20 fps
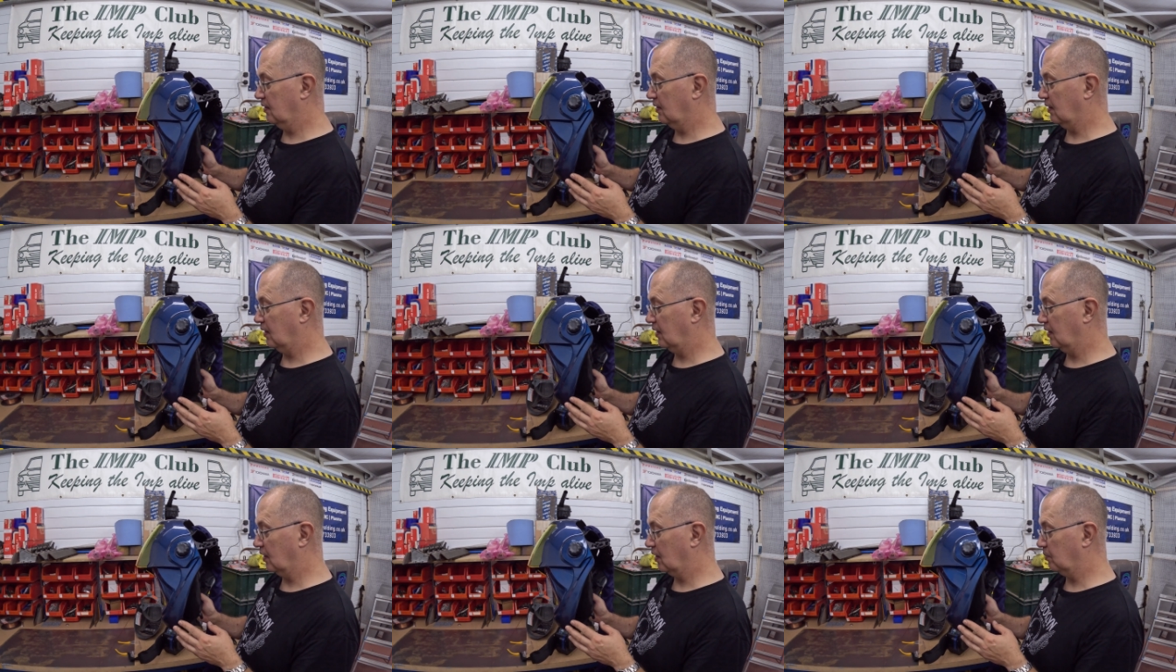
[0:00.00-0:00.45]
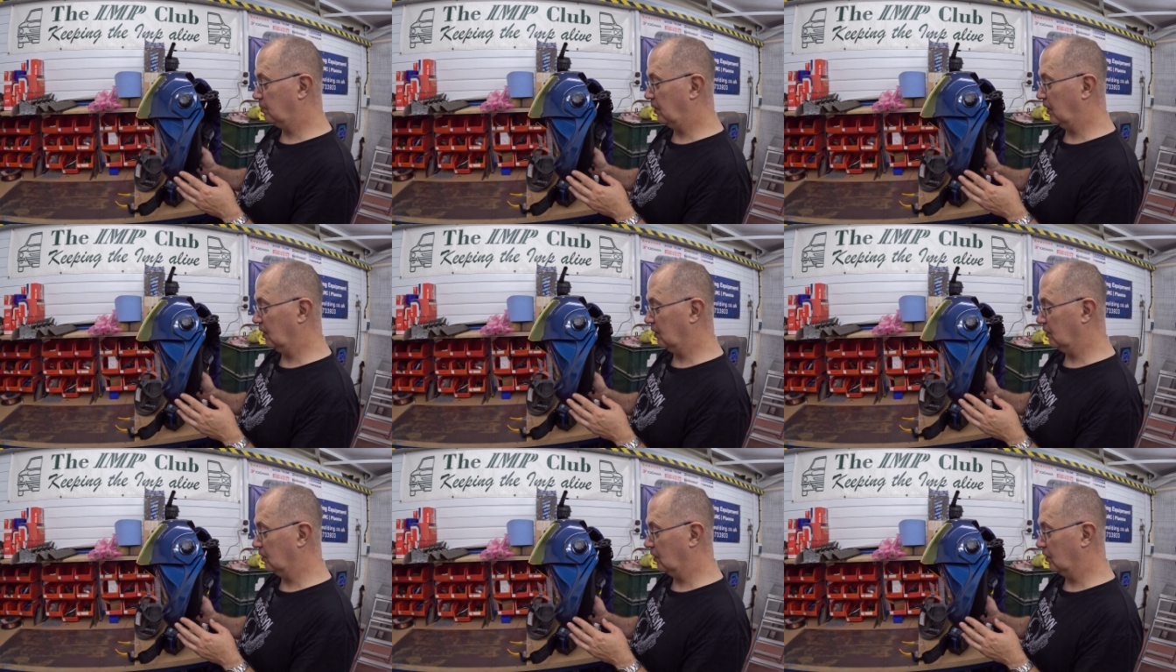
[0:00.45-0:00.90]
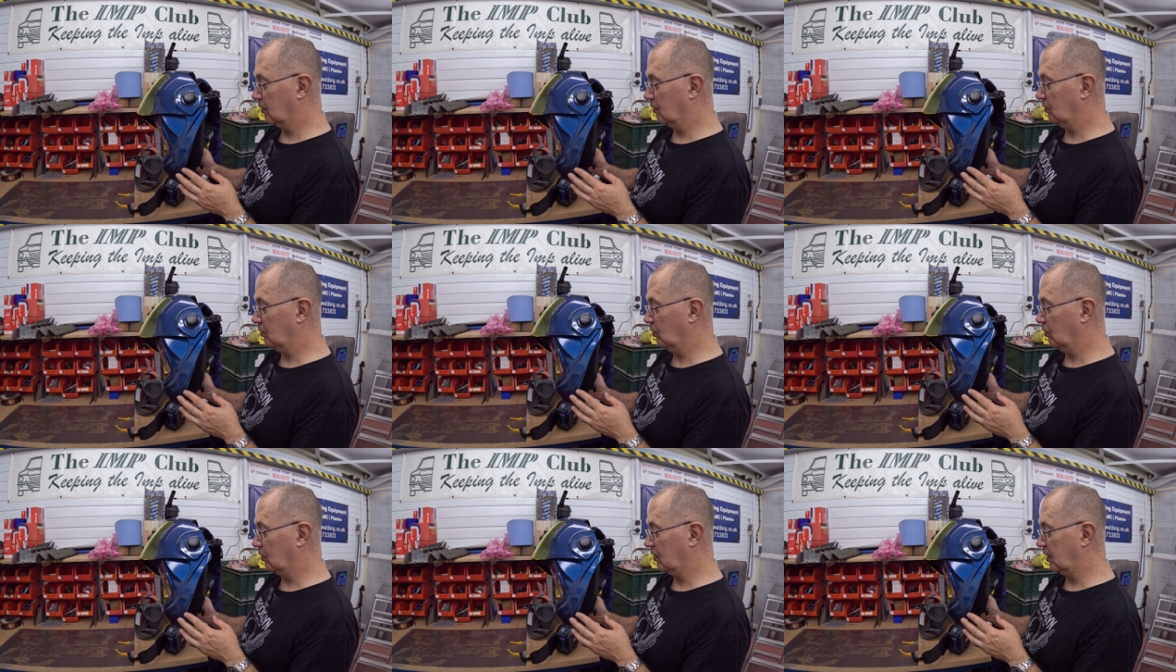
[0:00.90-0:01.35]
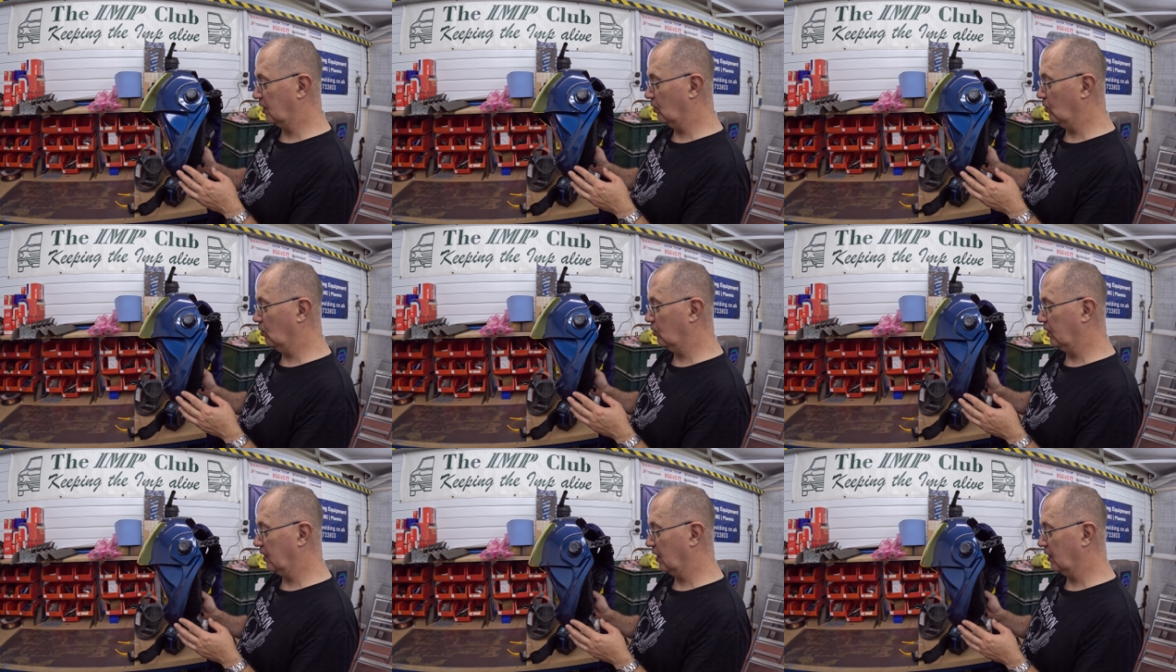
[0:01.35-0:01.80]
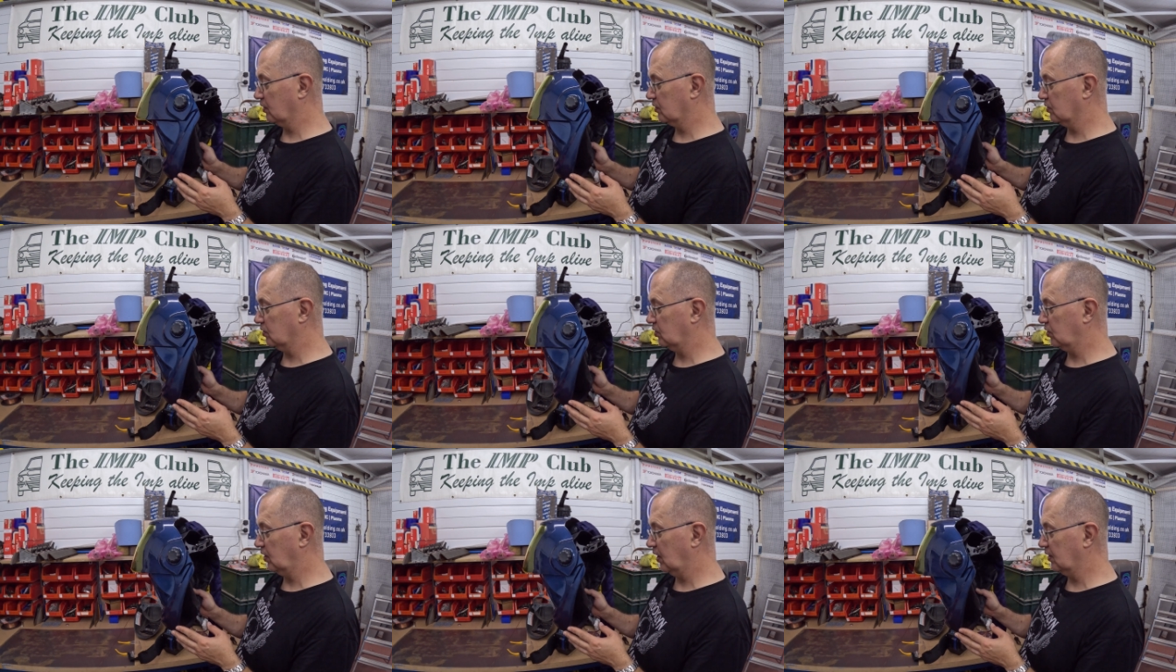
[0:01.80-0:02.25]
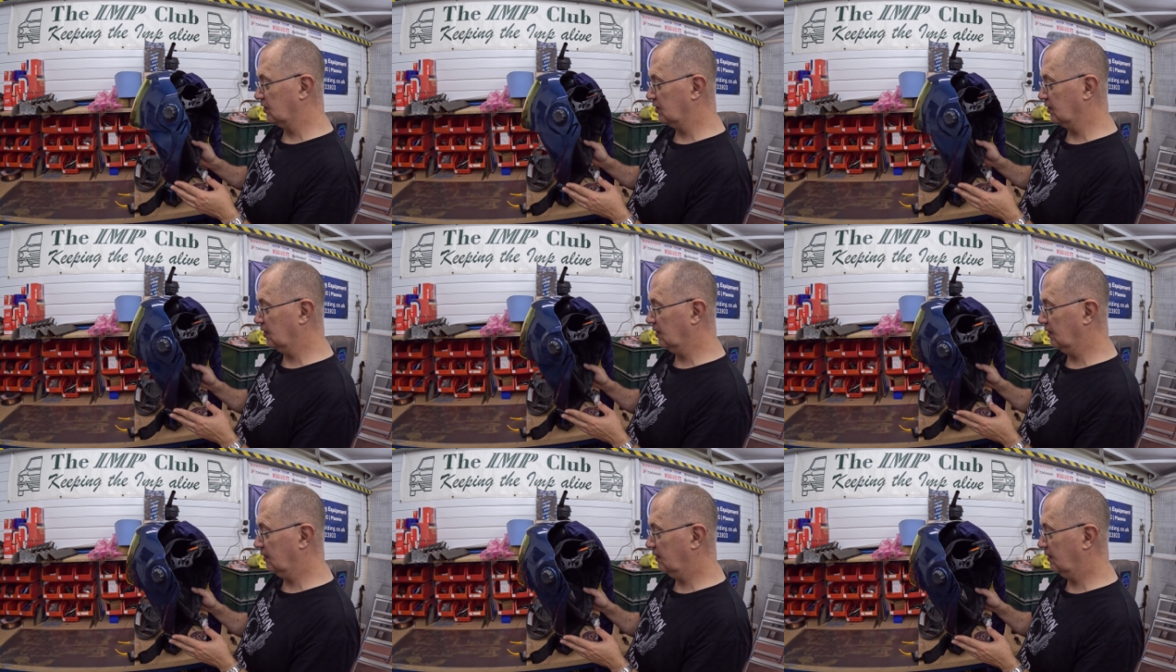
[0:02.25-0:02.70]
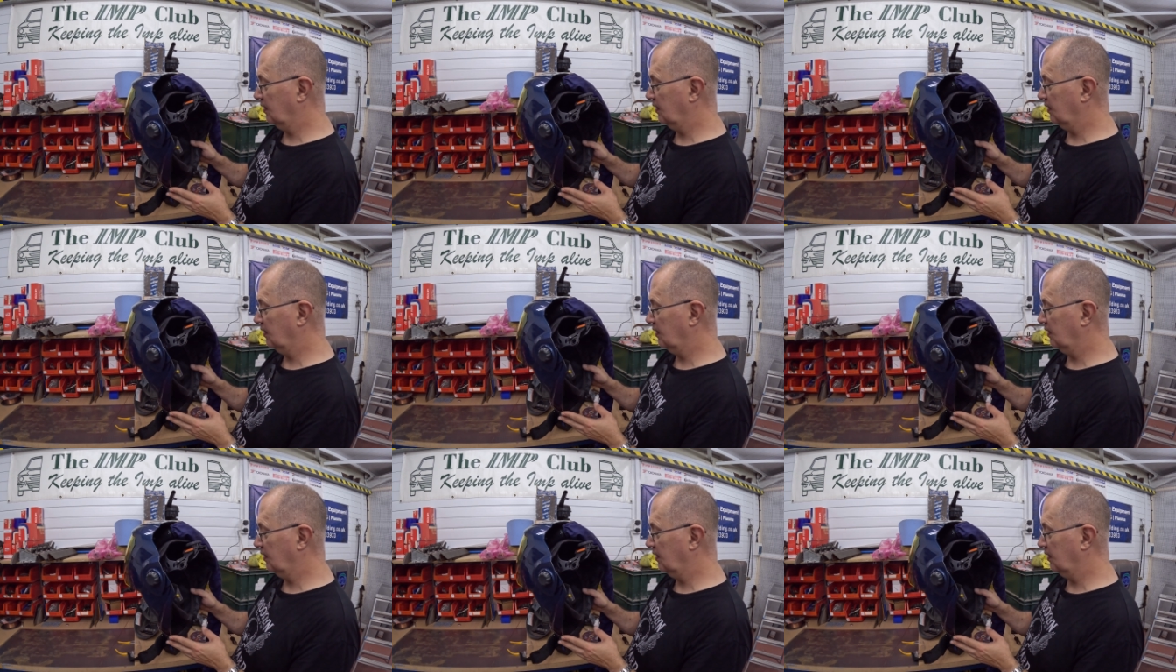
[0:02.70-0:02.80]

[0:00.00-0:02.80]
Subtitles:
repairing their old cars and sheds.